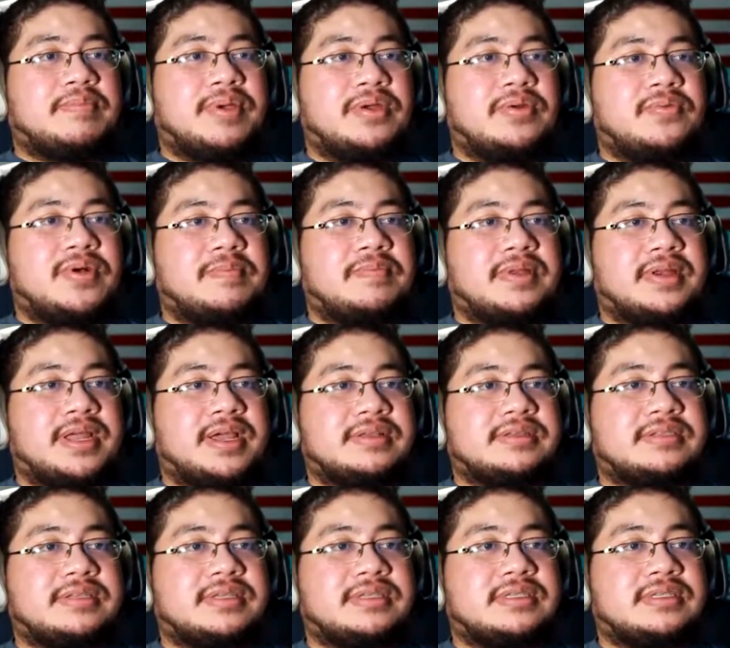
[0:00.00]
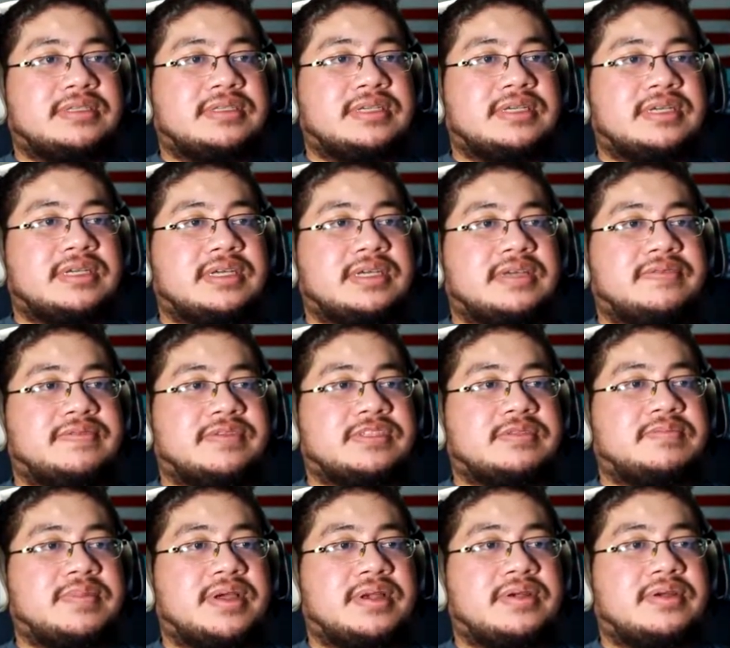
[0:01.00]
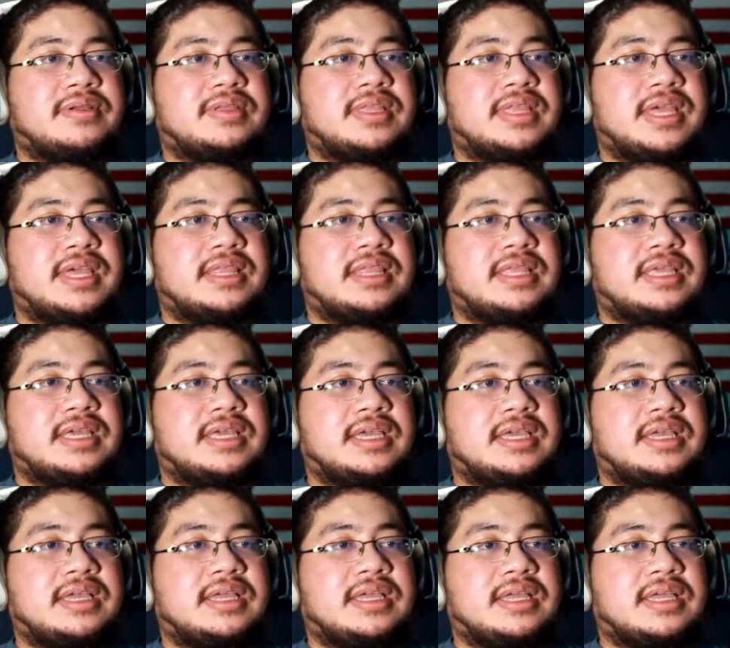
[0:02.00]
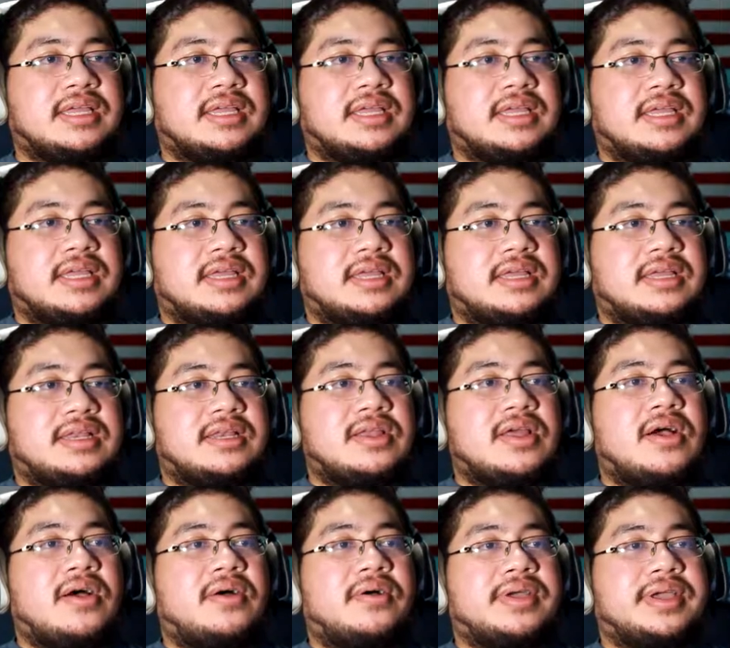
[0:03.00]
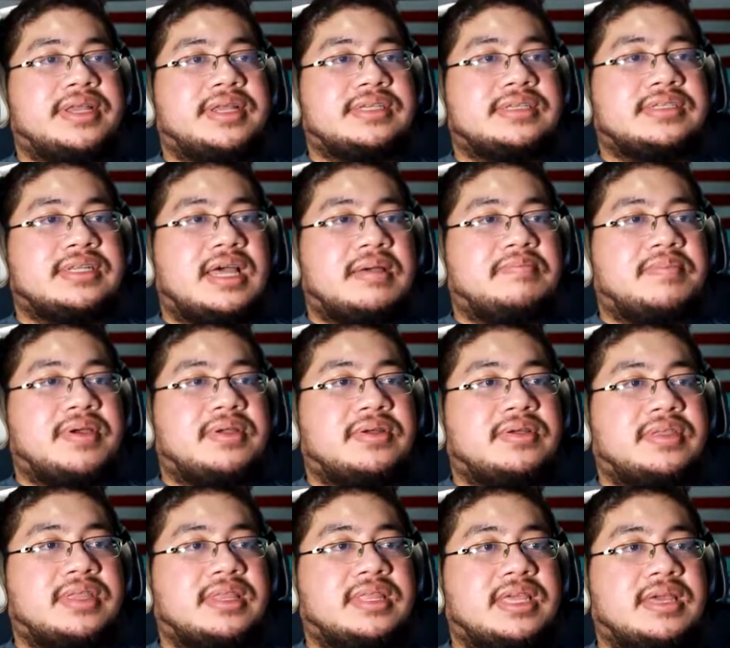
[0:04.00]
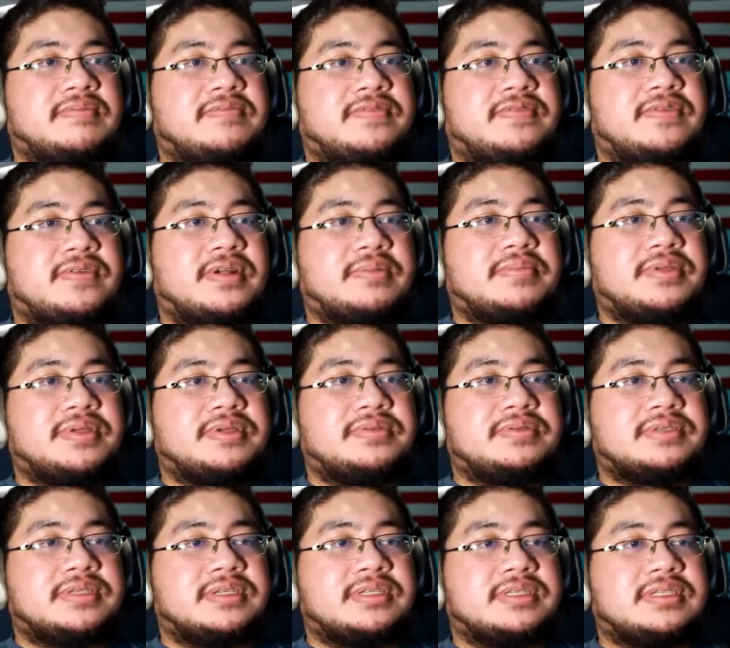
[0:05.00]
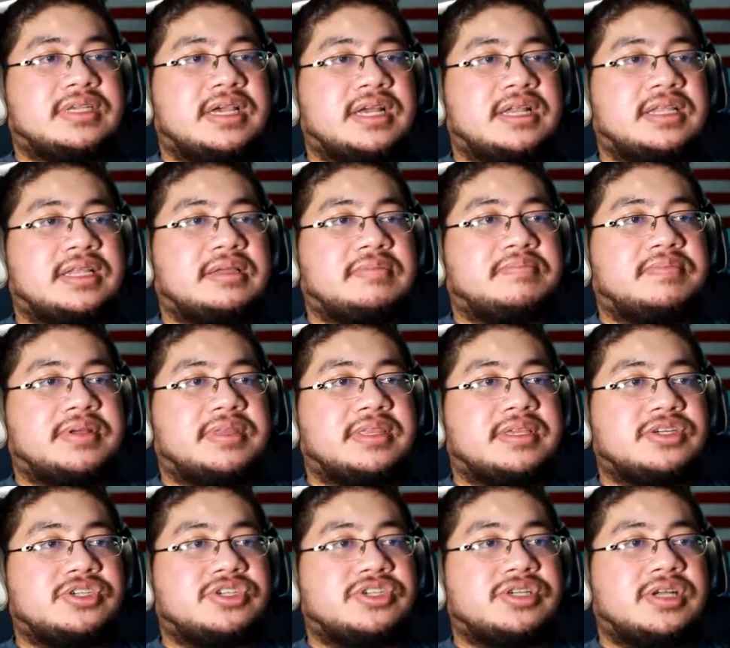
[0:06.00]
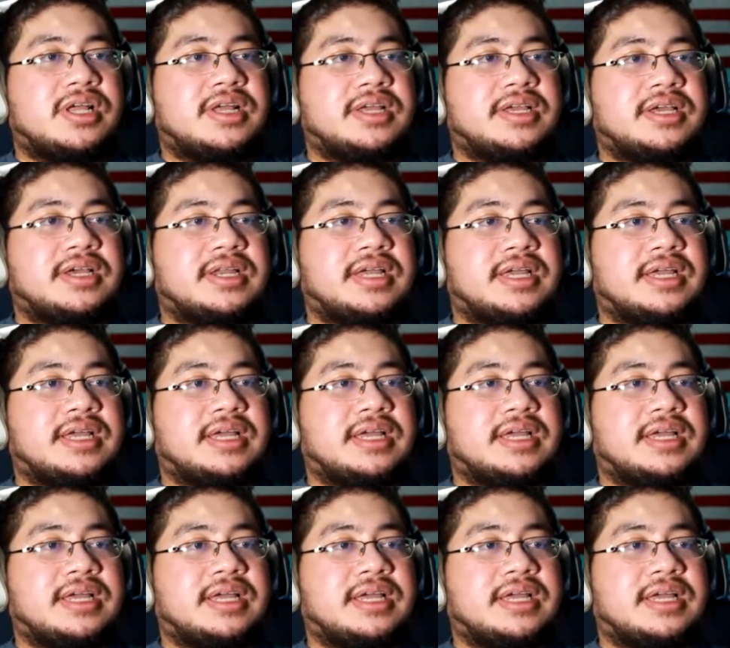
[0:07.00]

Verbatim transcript: better weapon now, so let's see if it's better than the No, it is not better than the M four I'm using, sadly, but the shotgun I